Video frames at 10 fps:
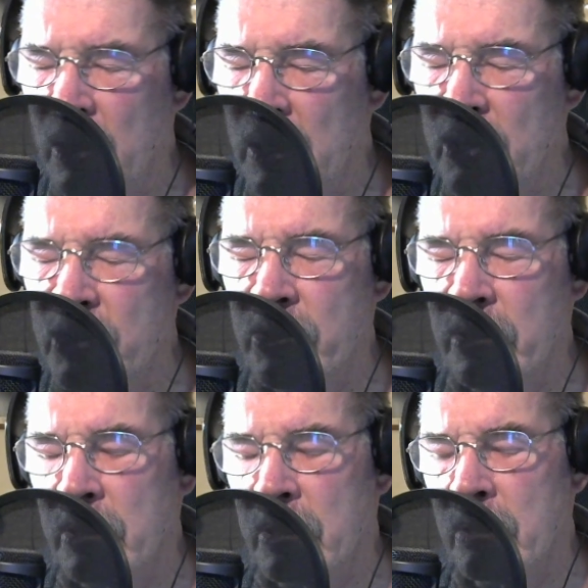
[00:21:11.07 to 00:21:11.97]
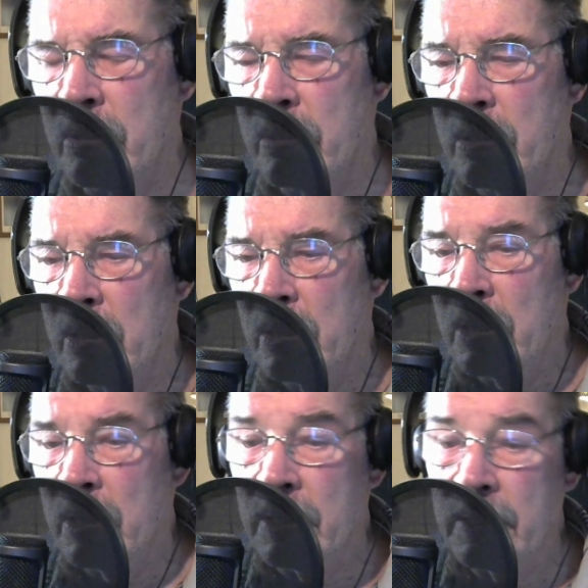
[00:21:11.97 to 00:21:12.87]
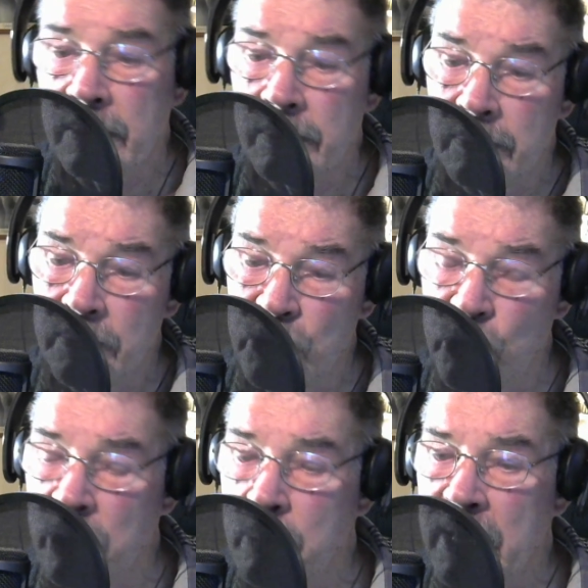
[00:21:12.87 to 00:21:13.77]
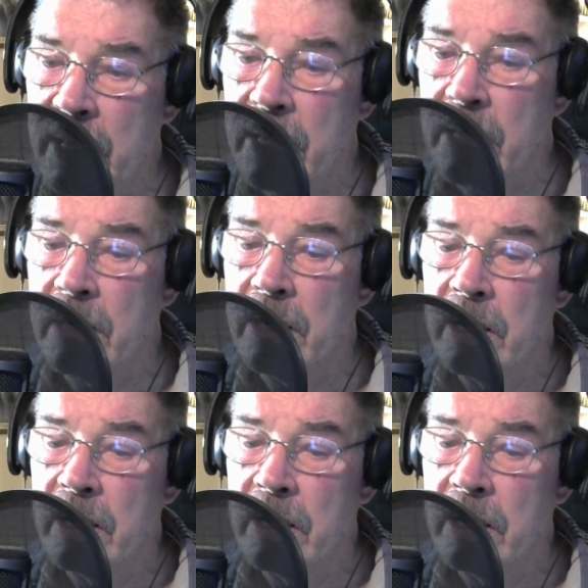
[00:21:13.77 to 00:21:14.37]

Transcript: Larson, Judy May,